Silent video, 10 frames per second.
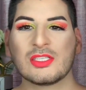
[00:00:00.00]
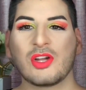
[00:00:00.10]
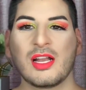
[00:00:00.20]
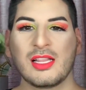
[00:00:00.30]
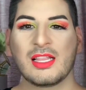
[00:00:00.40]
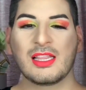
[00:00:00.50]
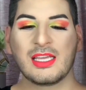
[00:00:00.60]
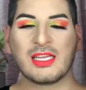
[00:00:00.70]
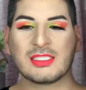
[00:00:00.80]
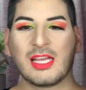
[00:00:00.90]
try to like
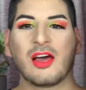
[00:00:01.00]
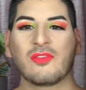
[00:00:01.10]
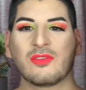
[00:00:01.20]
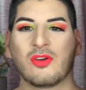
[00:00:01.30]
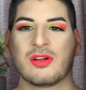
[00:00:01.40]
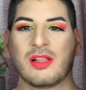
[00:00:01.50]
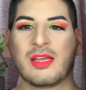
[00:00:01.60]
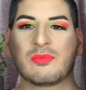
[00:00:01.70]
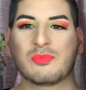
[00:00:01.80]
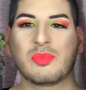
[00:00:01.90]
link it down or like